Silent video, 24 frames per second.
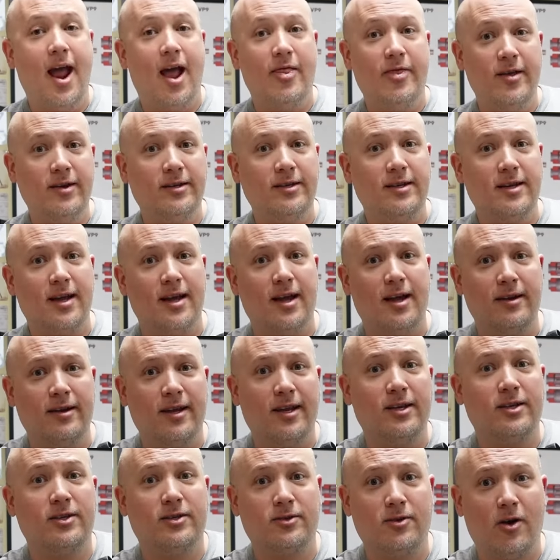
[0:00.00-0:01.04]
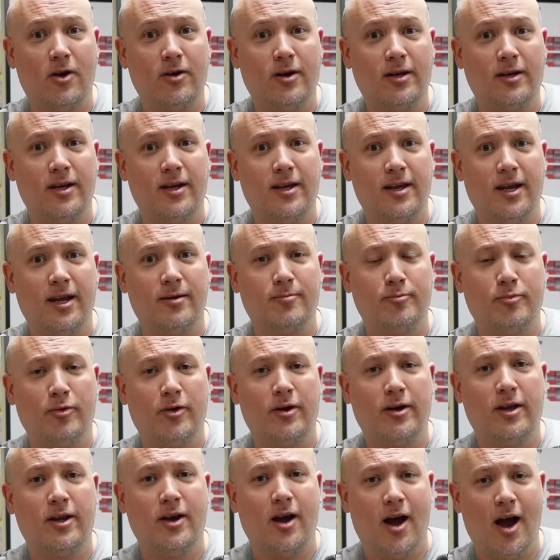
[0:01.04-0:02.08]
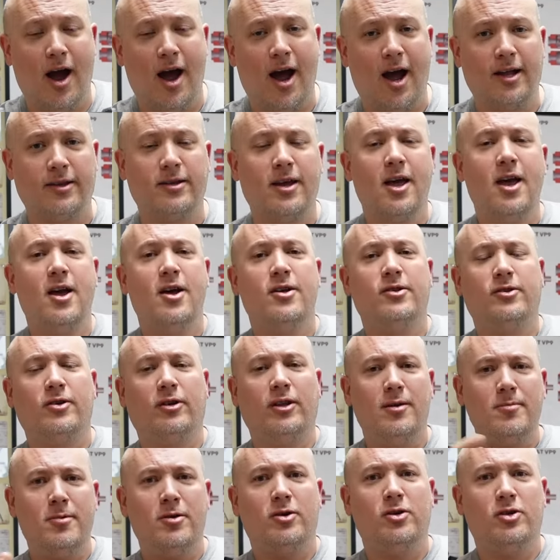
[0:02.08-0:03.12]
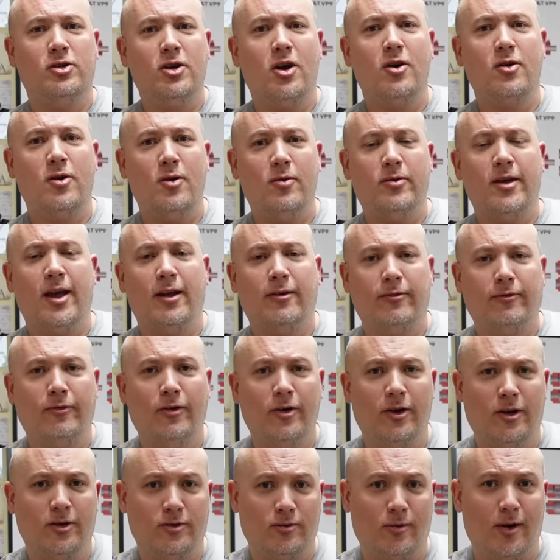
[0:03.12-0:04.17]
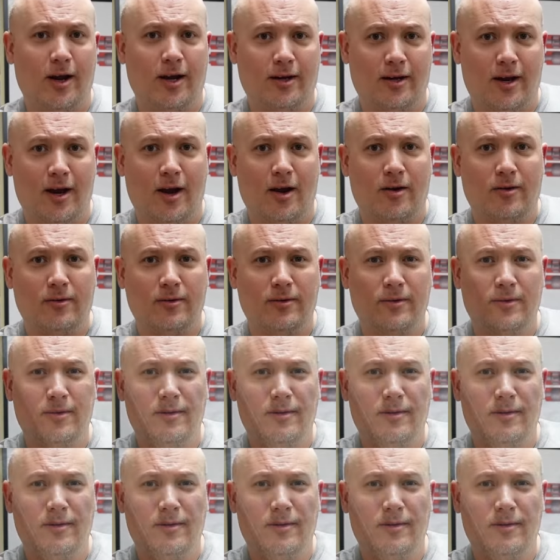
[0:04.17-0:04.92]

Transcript: and this gun is starting to get pretty hot. So let me show you that footage right now.